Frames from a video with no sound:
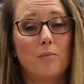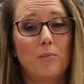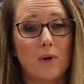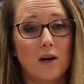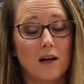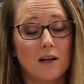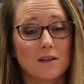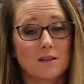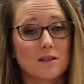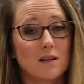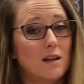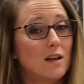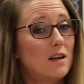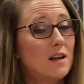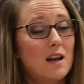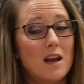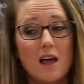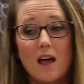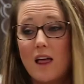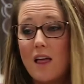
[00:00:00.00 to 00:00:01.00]
But
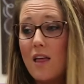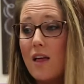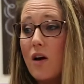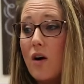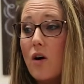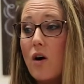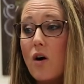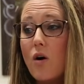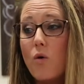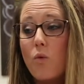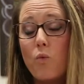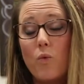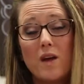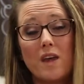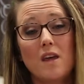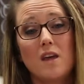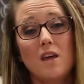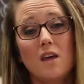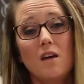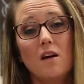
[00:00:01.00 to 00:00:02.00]

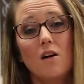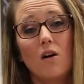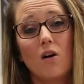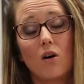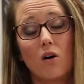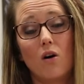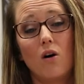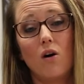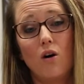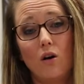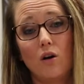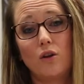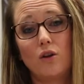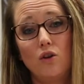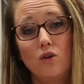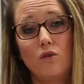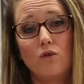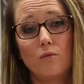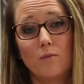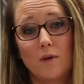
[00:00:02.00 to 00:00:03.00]
we are all
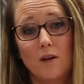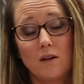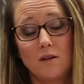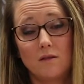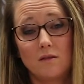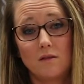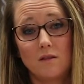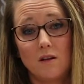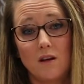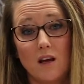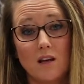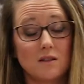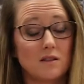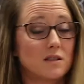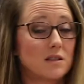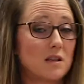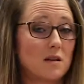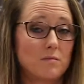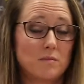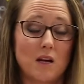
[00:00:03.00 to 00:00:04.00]
human and
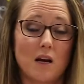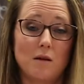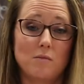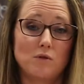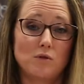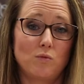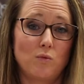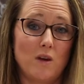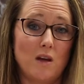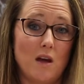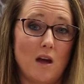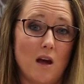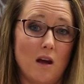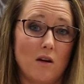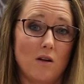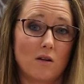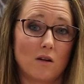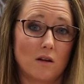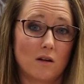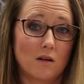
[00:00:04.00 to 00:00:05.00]
sometimes we
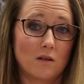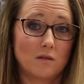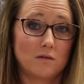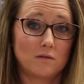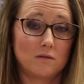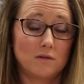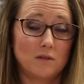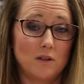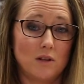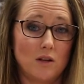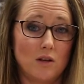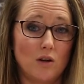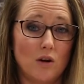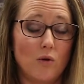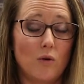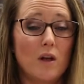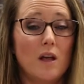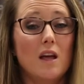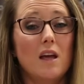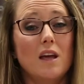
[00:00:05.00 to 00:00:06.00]
err. You
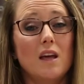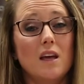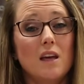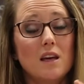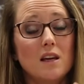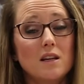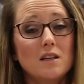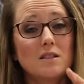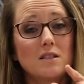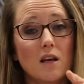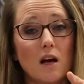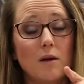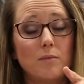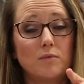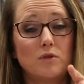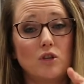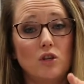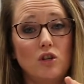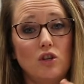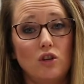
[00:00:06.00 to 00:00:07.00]
know, it is
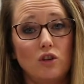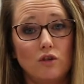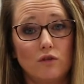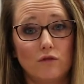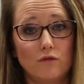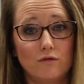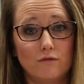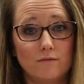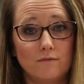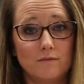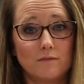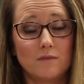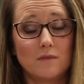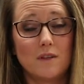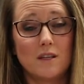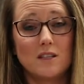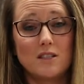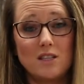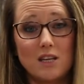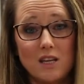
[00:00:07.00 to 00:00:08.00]
up to you
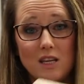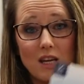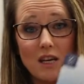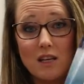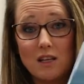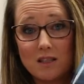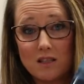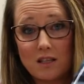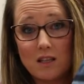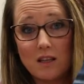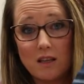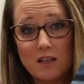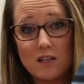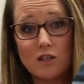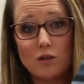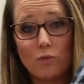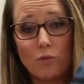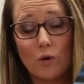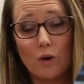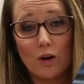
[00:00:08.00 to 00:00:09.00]
to get into
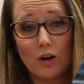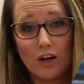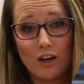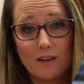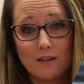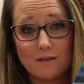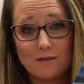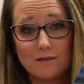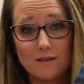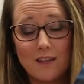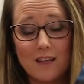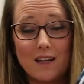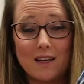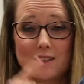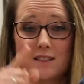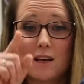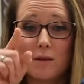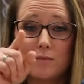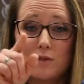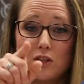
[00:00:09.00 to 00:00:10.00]
this word. It
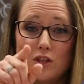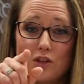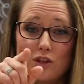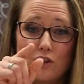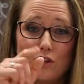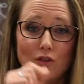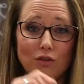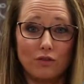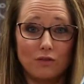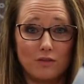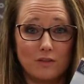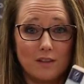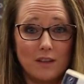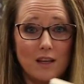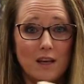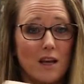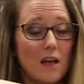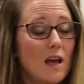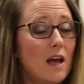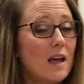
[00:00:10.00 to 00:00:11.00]
is up to you.
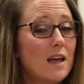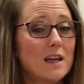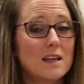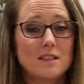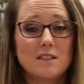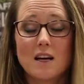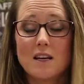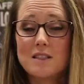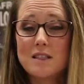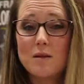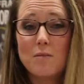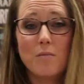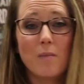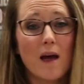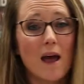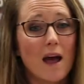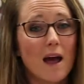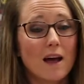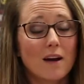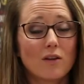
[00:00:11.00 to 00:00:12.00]
It doesn't
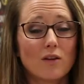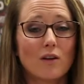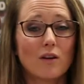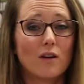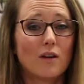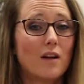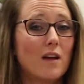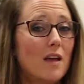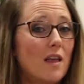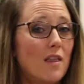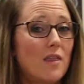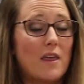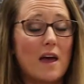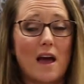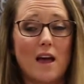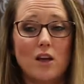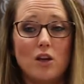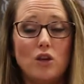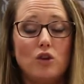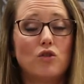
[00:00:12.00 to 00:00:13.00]
matter
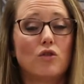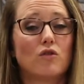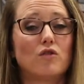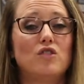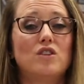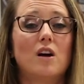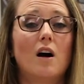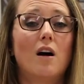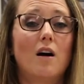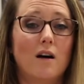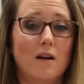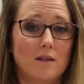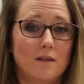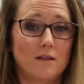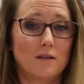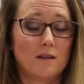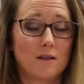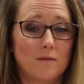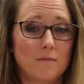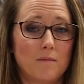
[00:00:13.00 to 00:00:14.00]
that you're young.